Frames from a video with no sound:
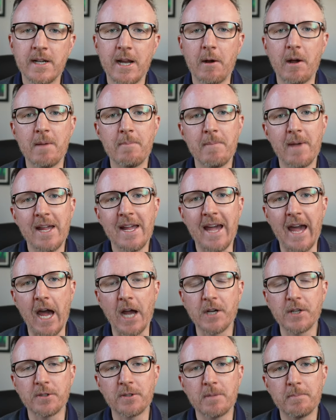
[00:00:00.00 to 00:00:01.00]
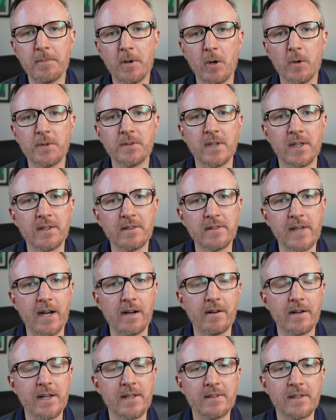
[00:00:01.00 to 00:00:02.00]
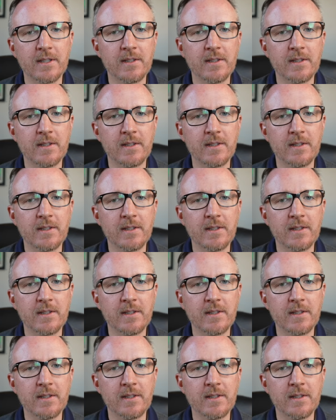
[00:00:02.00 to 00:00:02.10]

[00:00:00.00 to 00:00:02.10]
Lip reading: Now, I may actually post on Saturdays